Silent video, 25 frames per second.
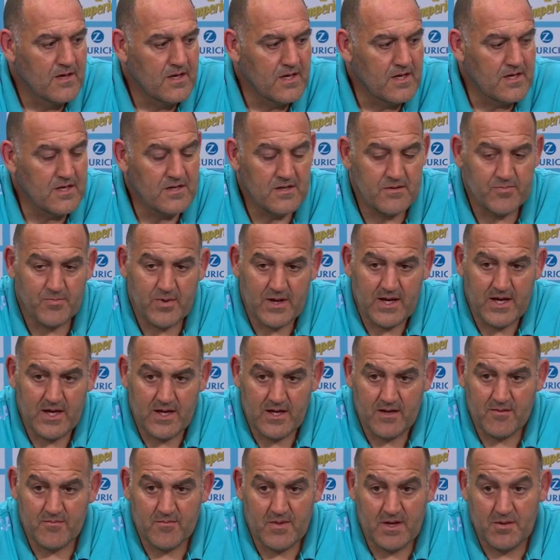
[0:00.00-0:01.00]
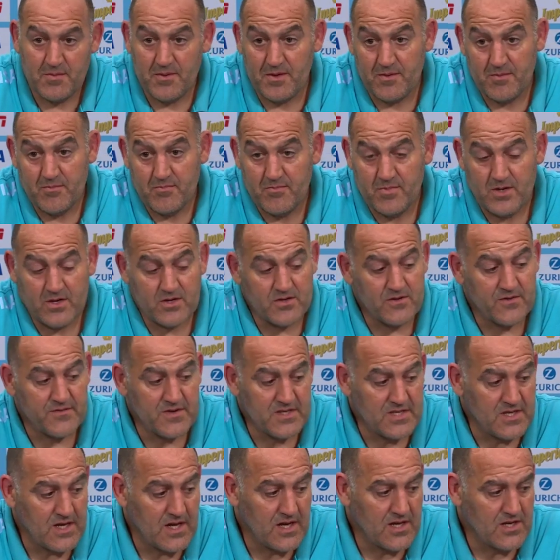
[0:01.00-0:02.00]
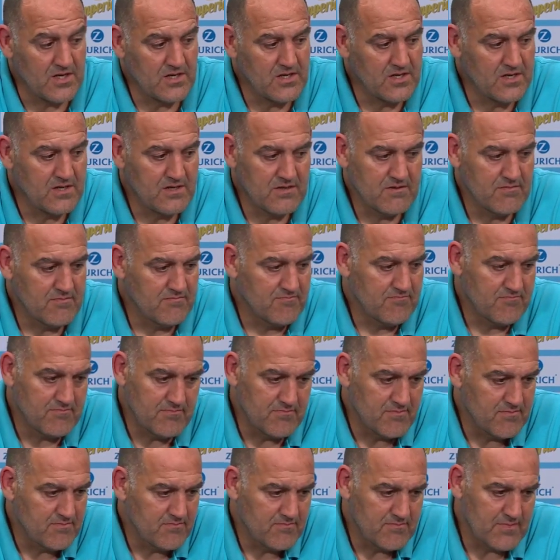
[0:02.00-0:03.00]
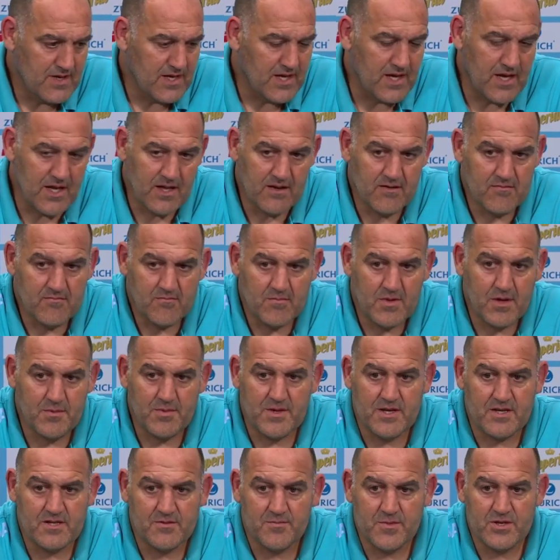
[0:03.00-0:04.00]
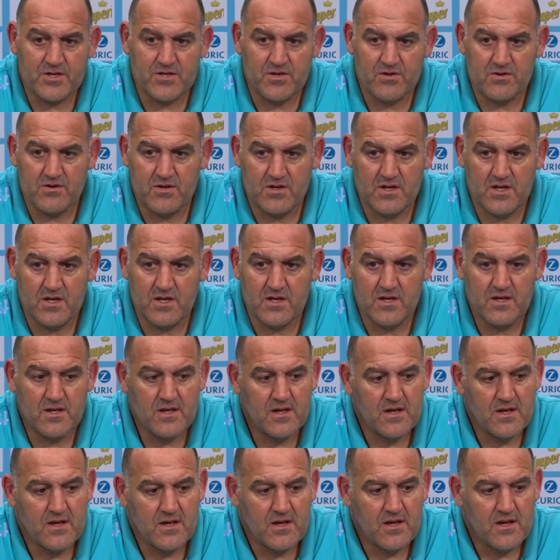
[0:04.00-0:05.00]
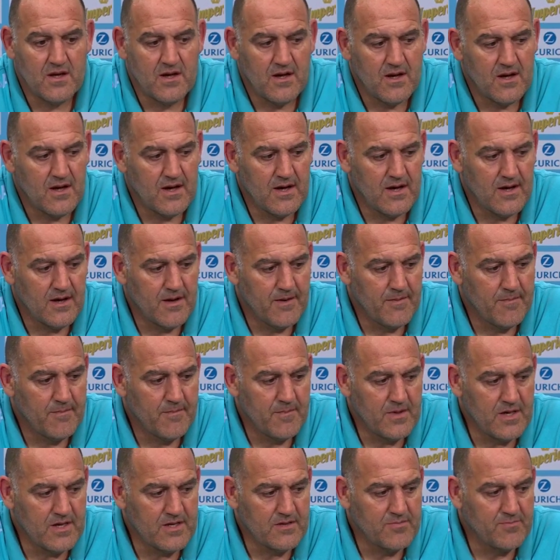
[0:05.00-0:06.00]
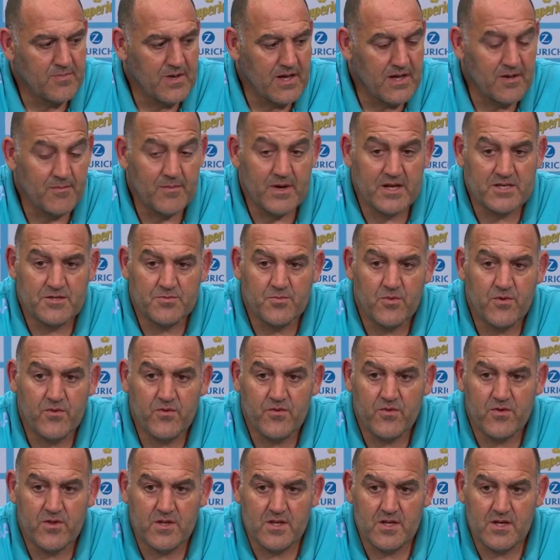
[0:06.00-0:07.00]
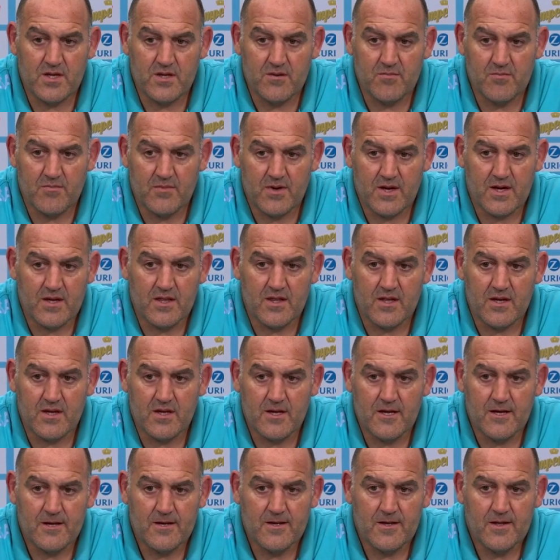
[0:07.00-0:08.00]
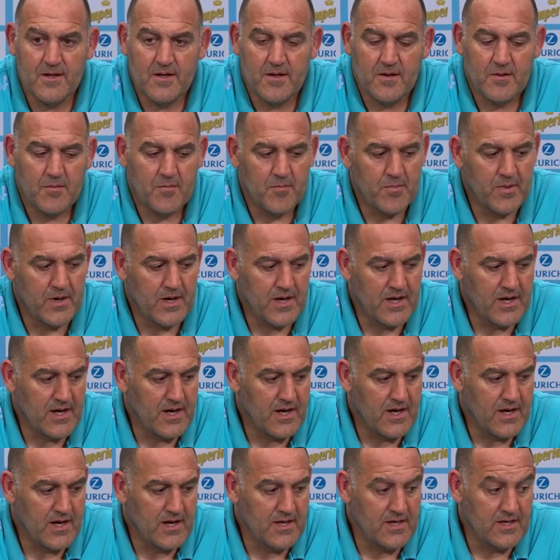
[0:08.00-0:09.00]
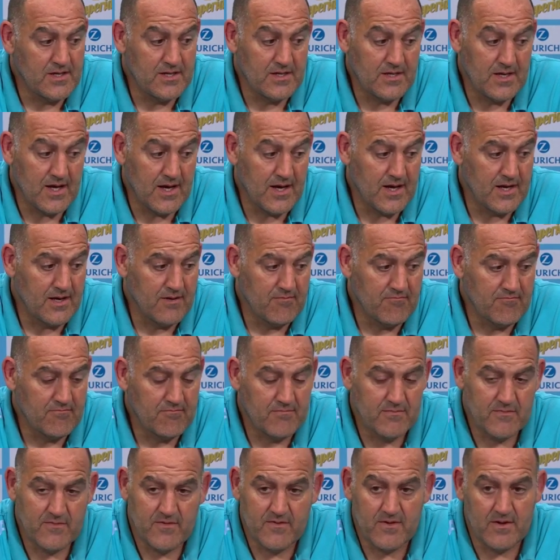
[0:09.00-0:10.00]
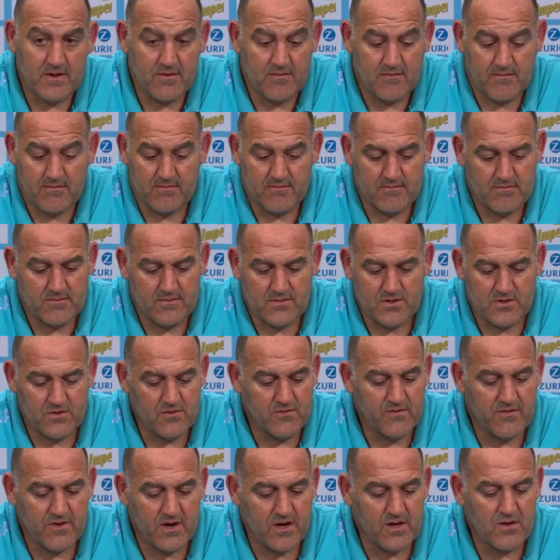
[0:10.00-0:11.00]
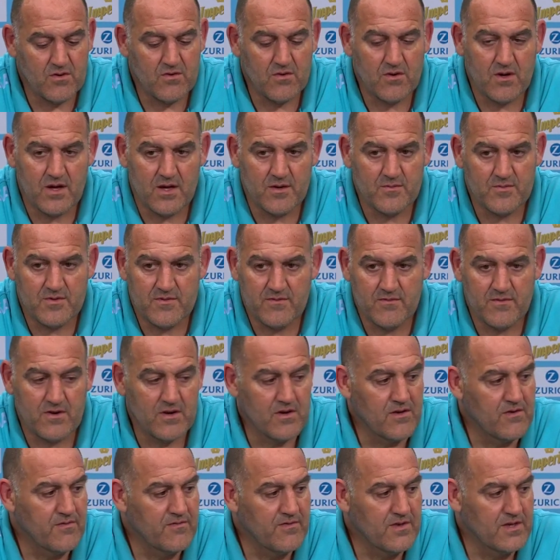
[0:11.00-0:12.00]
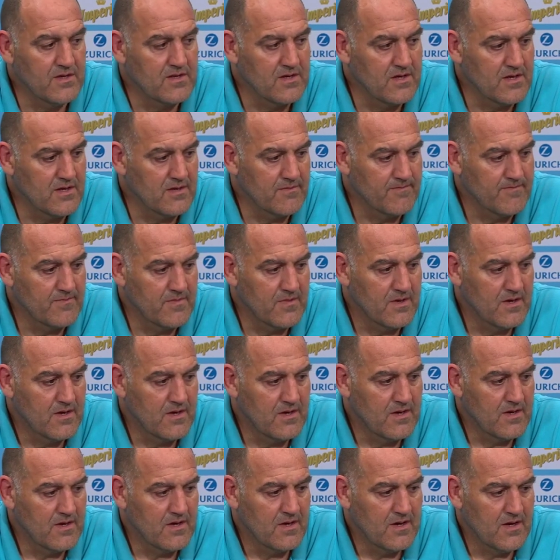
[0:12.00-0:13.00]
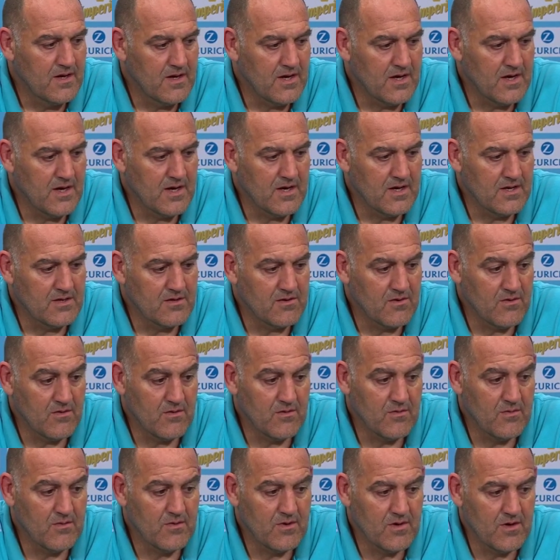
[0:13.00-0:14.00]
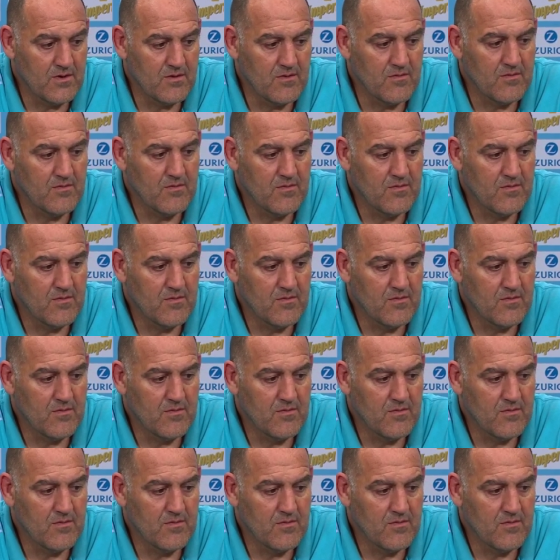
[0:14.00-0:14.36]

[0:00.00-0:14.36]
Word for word: he's playing maybe because of his age. Again, maybe his maturity. Um, he's playing much more for the team, I think. But uh, he's had two very good games, very convincing. Uh, so the